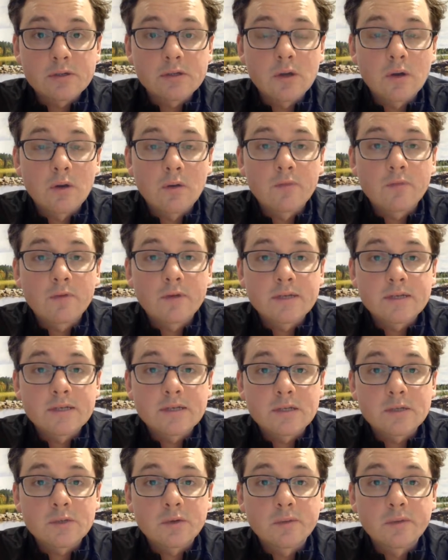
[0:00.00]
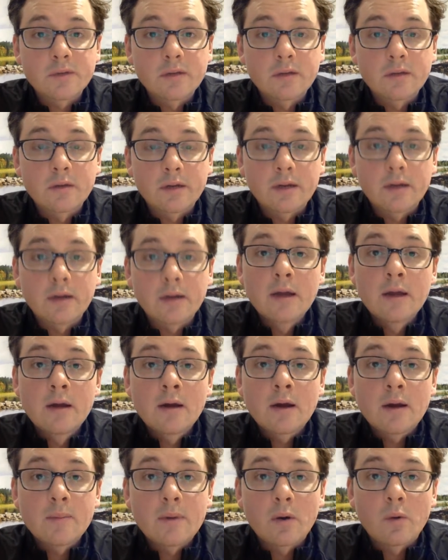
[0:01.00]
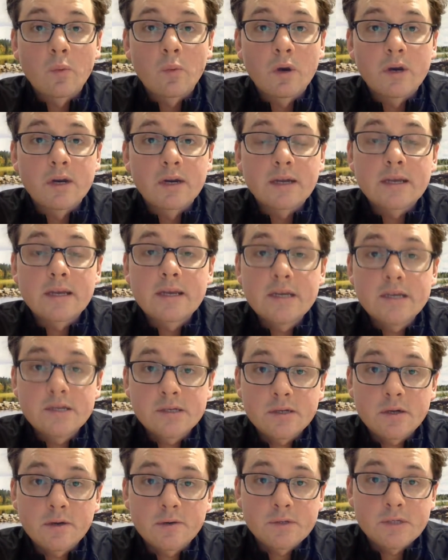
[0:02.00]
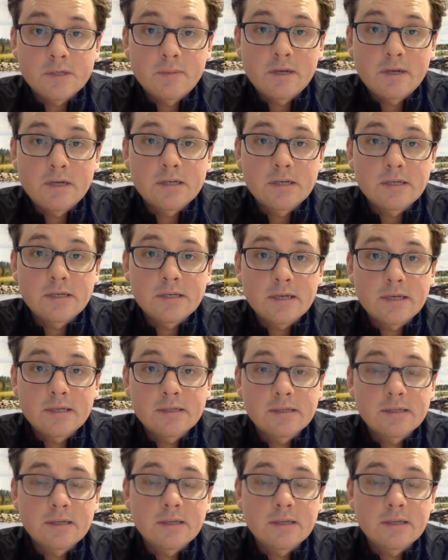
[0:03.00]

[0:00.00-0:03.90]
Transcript: So for instance, we'll be learning about what a keystone species is.